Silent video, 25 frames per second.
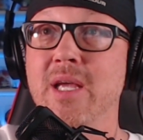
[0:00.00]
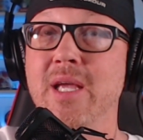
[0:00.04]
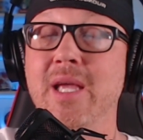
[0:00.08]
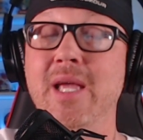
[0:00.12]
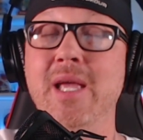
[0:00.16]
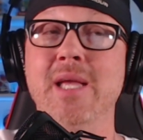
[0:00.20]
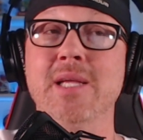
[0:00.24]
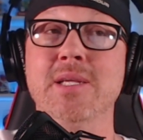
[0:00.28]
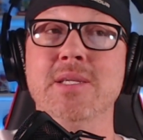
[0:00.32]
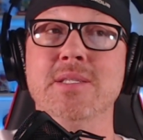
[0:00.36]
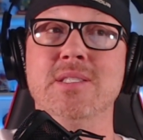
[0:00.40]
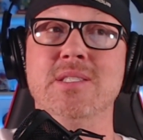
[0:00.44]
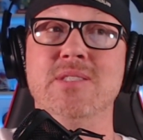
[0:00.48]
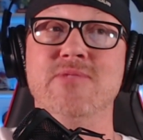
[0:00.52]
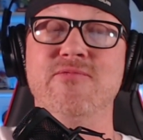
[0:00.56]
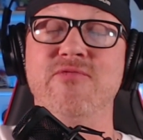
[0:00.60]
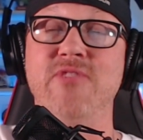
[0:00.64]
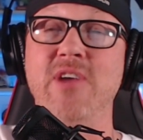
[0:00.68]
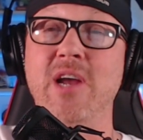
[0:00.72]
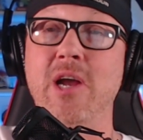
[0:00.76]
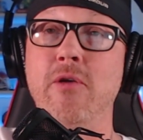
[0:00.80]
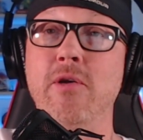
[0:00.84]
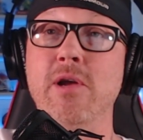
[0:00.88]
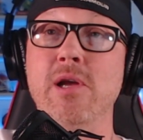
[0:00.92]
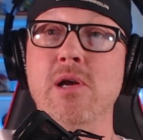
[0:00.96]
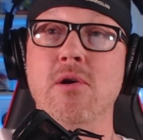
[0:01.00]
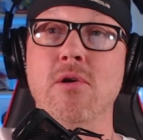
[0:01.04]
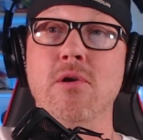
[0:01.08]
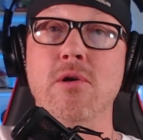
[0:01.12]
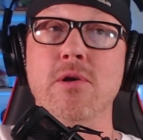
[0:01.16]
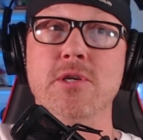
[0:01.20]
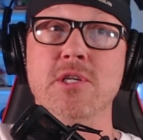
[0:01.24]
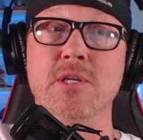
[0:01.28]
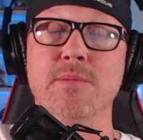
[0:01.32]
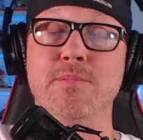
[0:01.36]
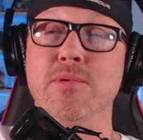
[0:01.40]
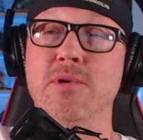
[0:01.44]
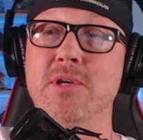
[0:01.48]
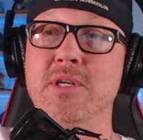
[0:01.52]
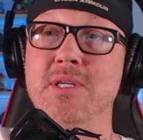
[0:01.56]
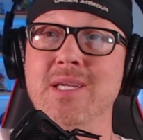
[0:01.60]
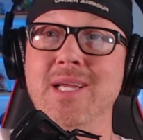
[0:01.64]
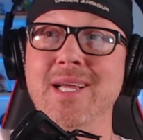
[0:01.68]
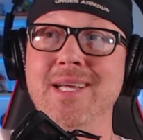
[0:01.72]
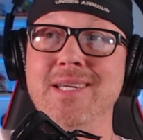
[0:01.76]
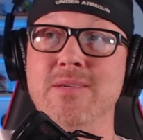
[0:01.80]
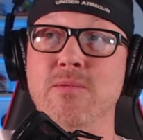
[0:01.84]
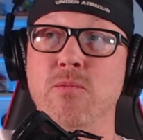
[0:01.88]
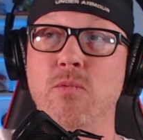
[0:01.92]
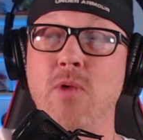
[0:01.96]
it's very hard to
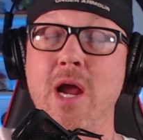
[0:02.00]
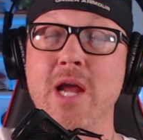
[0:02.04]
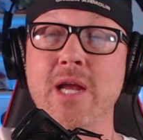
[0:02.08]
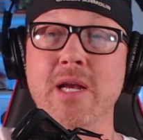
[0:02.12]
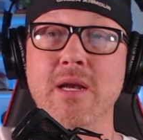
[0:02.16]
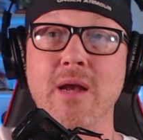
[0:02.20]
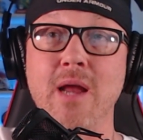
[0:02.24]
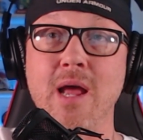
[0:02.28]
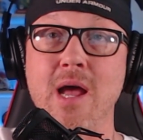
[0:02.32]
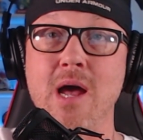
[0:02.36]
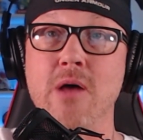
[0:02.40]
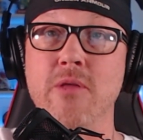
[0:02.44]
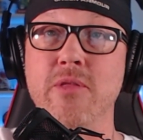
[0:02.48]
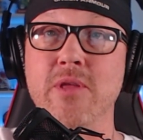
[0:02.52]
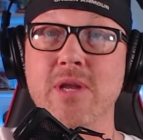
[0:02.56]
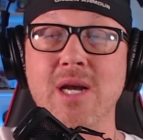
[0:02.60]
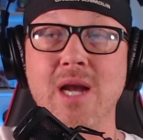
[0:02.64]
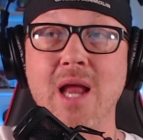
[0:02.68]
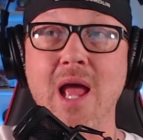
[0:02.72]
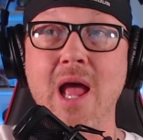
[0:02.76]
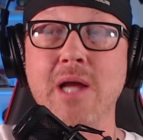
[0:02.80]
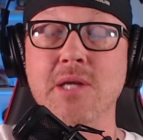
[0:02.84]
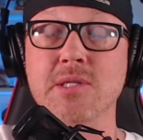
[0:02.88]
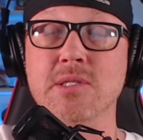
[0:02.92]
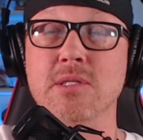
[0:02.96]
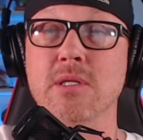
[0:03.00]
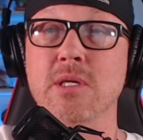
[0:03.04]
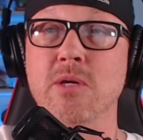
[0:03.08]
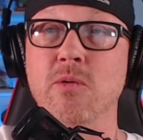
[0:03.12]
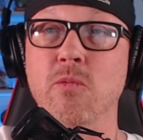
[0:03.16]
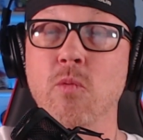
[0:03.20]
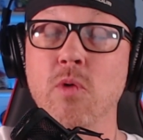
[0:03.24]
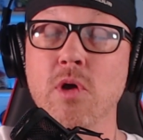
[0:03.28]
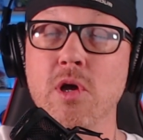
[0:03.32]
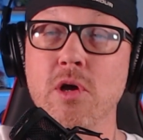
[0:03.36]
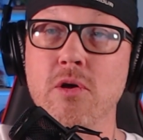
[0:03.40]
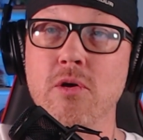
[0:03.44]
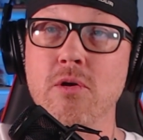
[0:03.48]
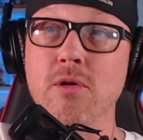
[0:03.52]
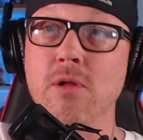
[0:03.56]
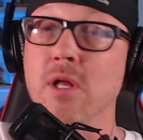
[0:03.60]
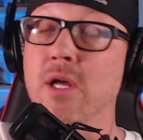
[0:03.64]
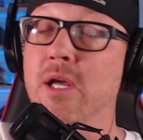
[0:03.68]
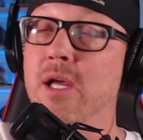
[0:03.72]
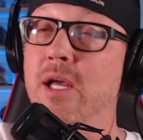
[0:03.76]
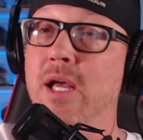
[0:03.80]
predict right now that it actually will.